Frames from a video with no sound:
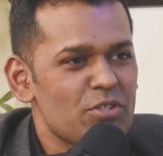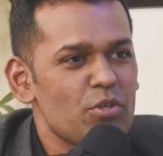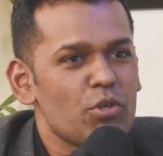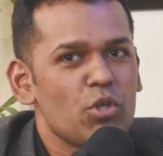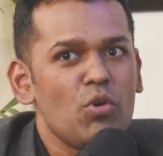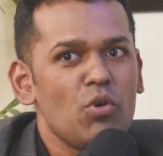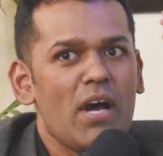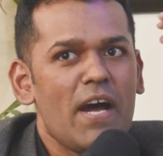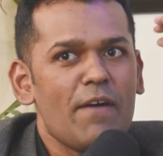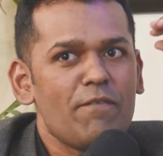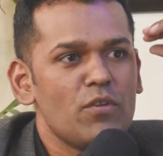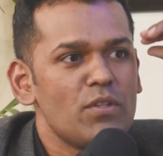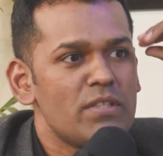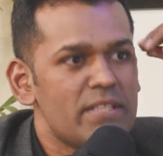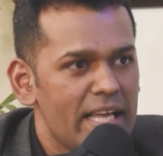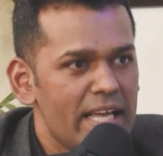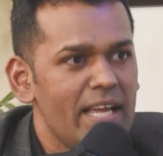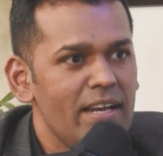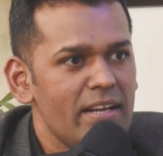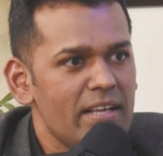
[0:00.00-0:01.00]
So you have to
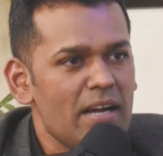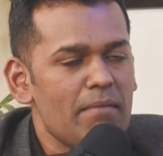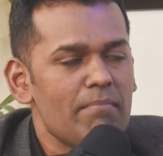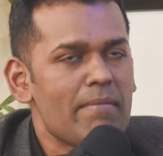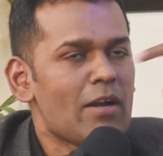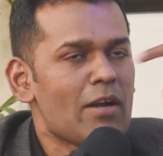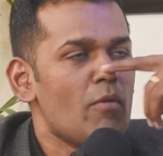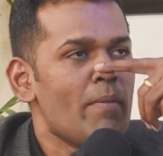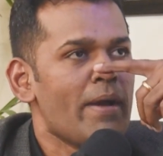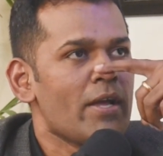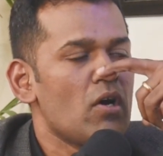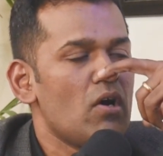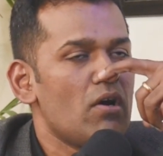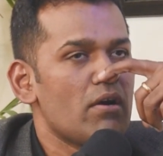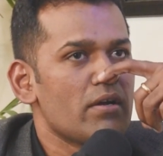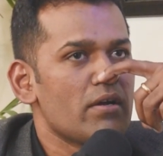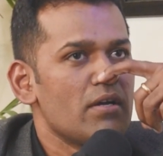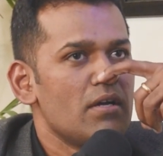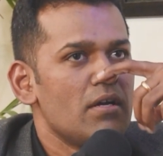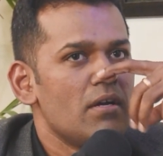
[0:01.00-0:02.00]
then come back, oh my
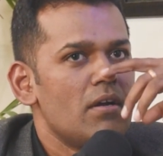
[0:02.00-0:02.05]
God.